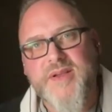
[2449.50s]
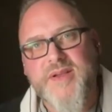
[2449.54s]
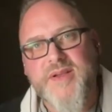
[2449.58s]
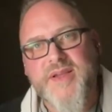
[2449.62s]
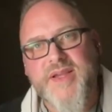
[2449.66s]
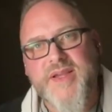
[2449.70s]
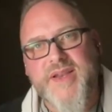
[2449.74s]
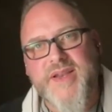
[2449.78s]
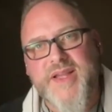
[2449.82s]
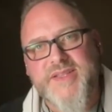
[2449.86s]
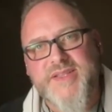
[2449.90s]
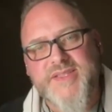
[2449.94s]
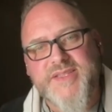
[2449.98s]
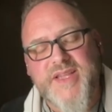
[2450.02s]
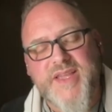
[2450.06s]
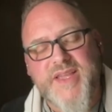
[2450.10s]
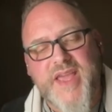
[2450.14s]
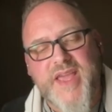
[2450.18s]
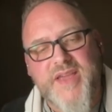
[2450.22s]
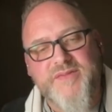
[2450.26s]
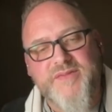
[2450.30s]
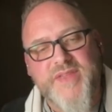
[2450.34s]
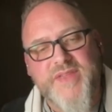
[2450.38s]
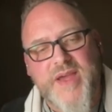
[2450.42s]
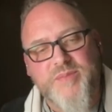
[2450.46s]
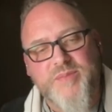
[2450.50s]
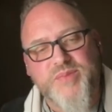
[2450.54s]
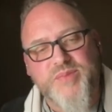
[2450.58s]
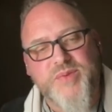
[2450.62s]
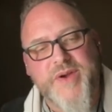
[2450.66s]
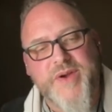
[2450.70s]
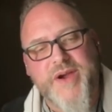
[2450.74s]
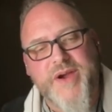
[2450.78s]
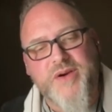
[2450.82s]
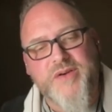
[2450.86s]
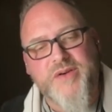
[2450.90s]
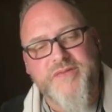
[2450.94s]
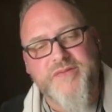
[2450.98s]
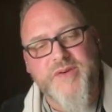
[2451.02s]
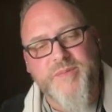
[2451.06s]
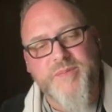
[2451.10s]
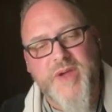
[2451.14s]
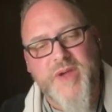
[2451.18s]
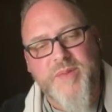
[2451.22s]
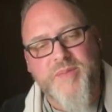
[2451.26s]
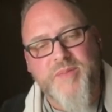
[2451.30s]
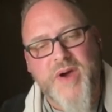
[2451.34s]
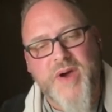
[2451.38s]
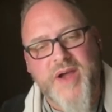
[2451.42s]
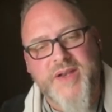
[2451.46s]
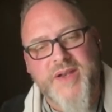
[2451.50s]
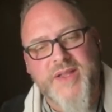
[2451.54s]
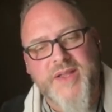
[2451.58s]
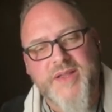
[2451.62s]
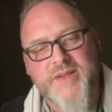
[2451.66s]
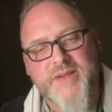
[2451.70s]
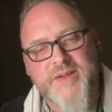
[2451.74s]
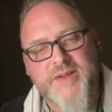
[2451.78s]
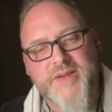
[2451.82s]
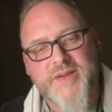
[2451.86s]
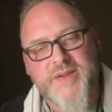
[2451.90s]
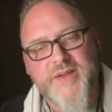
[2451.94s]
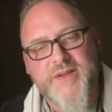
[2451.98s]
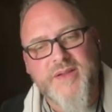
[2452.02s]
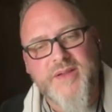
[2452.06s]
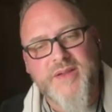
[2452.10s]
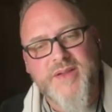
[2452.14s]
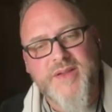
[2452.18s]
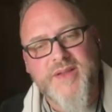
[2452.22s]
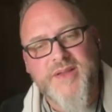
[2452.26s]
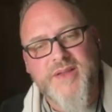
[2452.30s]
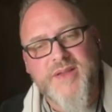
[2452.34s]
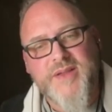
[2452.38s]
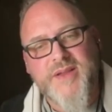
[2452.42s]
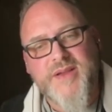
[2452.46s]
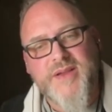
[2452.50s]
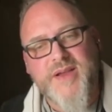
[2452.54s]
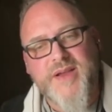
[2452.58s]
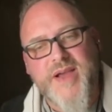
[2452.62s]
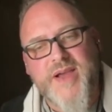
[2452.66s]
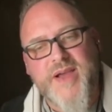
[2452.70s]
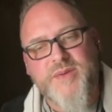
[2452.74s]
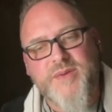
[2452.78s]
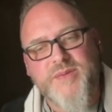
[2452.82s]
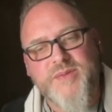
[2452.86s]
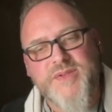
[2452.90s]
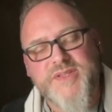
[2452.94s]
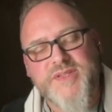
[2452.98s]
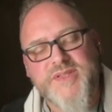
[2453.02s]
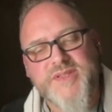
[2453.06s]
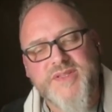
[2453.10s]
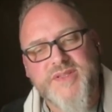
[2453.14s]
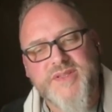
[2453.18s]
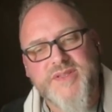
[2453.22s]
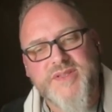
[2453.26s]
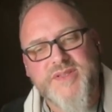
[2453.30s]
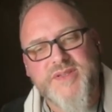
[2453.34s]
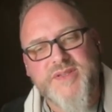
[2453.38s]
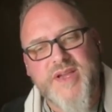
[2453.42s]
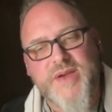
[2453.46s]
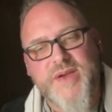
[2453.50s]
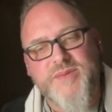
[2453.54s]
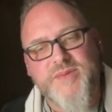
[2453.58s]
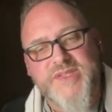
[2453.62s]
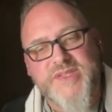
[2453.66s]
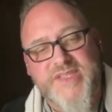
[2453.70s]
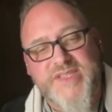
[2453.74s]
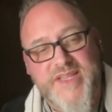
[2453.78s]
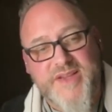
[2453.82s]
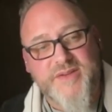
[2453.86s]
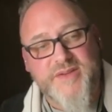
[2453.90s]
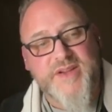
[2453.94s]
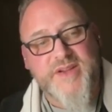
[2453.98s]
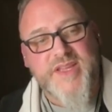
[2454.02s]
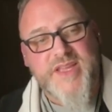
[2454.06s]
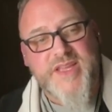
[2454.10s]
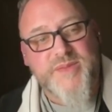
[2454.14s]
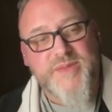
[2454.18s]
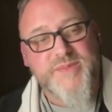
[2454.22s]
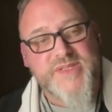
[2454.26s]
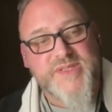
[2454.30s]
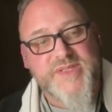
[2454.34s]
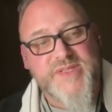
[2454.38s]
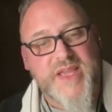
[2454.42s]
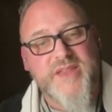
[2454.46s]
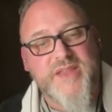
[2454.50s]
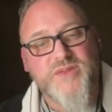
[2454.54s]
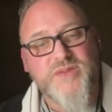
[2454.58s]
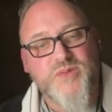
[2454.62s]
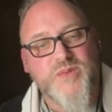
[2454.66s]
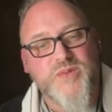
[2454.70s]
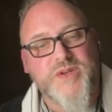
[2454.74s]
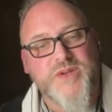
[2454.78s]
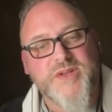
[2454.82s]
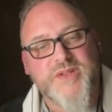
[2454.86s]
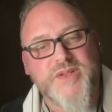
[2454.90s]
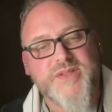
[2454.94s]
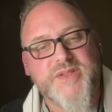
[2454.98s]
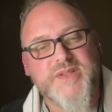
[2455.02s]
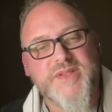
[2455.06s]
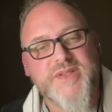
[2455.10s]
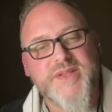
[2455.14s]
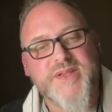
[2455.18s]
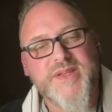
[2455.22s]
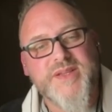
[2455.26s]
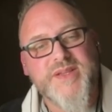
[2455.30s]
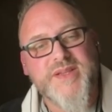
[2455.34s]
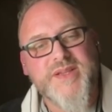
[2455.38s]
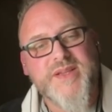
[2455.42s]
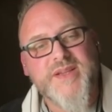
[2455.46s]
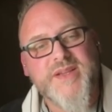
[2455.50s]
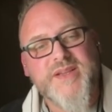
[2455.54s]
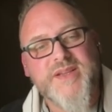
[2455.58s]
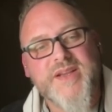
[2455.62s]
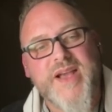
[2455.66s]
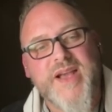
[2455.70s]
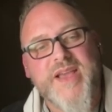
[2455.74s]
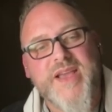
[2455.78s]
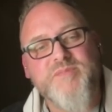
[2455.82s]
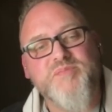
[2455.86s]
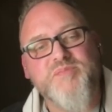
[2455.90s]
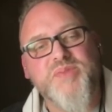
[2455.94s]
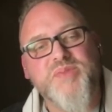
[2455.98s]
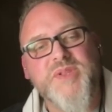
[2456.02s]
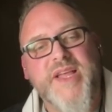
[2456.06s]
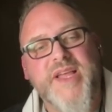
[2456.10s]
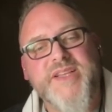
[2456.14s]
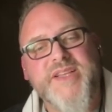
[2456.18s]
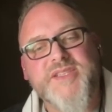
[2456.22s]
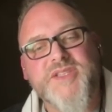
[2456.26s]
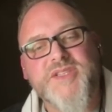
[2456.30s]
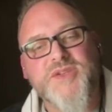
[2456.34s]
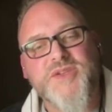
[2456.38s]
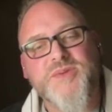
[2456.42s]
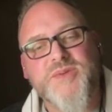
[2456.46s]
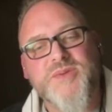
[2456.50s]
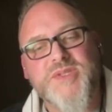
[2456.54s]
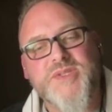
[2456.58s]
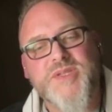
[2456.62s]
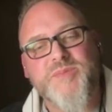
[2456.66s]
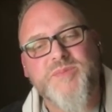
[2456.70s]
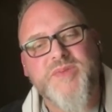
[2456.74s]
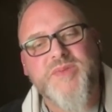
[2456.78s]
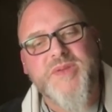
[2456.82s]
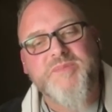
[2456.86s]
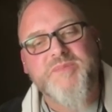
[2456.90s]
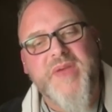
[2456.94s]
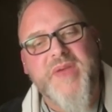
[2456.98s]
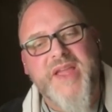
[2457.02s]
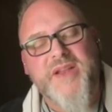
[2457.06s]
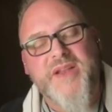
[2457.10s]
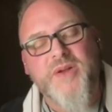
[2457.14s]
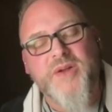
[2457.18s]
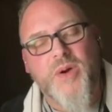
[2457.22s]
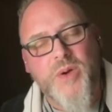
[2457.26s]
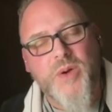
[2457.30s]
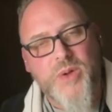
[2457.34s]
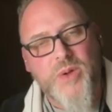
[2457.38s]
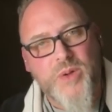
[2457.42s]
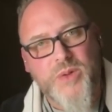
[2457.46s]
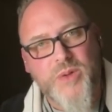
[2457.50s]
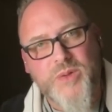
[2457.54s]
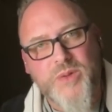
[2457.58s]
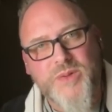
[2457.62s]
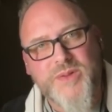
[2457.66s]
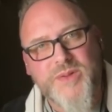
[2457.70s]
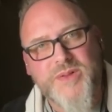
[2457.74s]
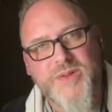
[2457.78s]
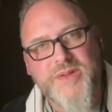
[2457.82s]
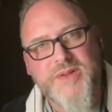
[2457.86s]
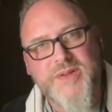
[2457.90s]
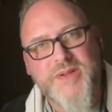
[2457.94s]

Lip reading: And as he gave that prayer over my body, I was hearing him say the words, I bless you to be made whole.